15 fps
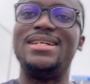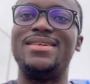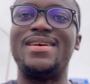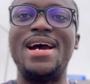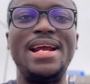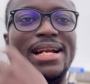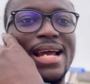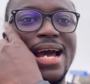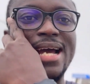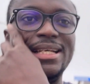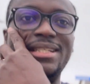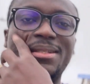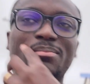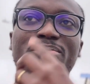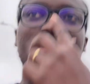right,
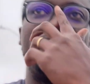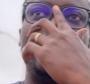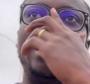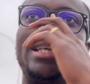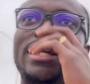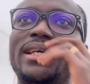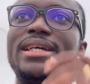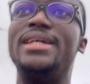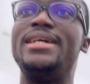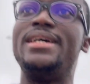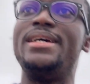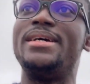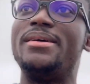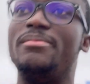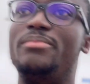guys, be
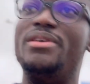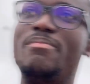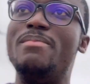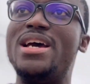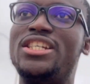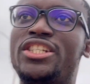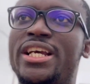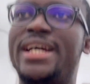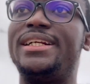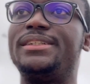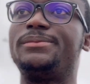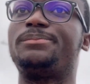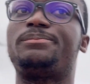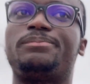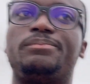measured
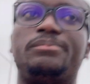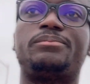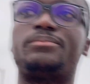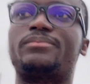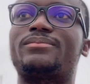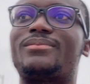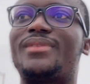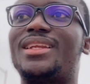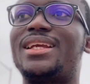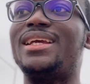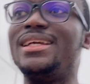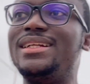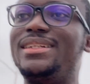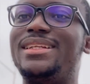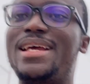
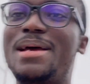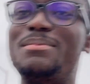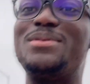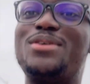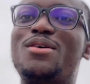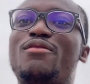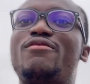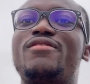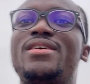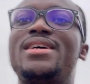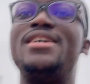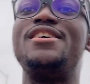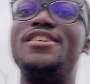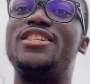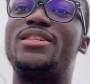in terms of
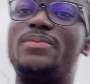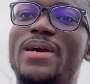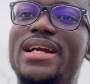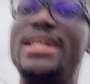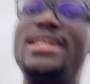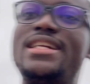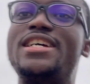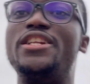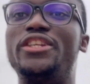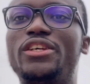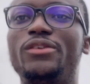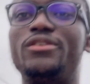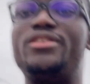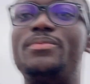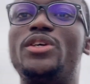spreading the
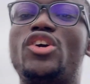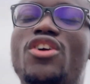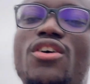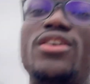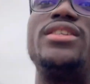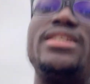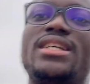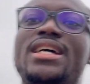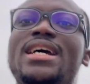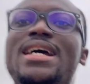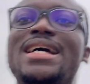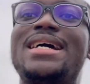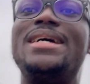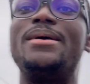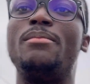news, because
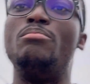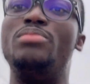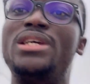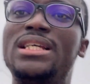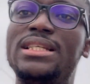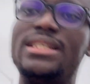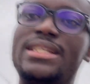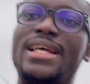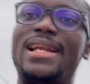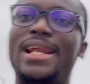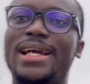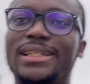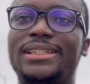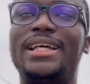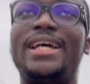being
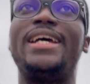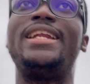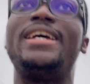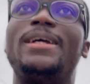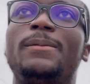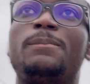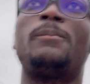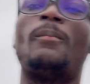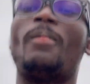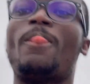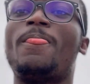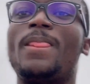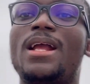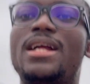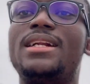selected
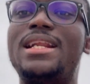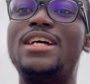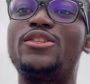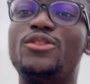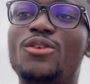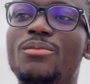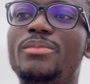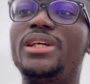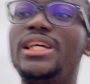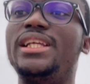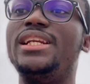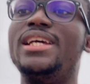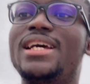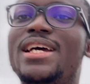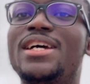does not
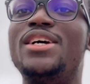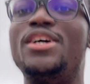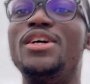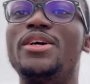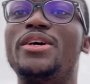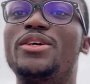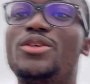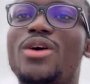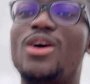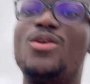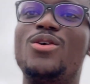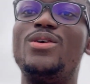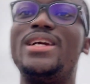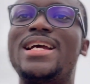mean you are going to